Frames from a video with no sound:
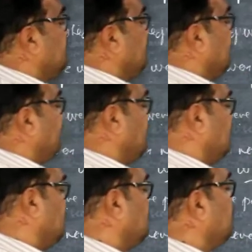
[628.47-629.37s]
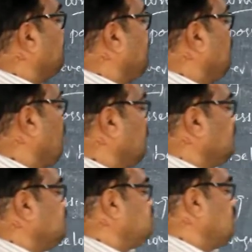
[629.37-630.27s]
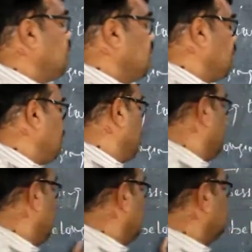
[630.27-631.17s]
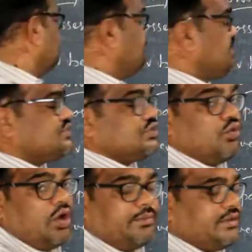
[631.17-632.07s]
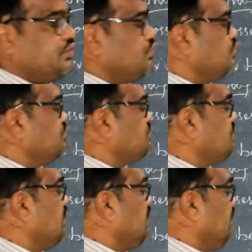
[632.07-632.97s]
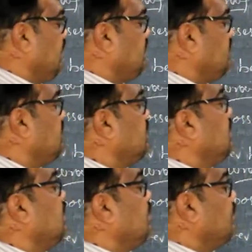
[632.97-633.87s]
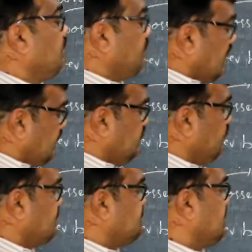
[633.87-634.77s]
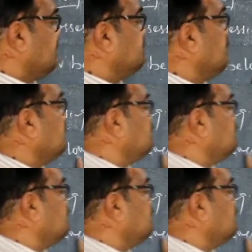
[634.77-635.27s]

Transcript: never belonging to our group. This must not be used in continuous tense,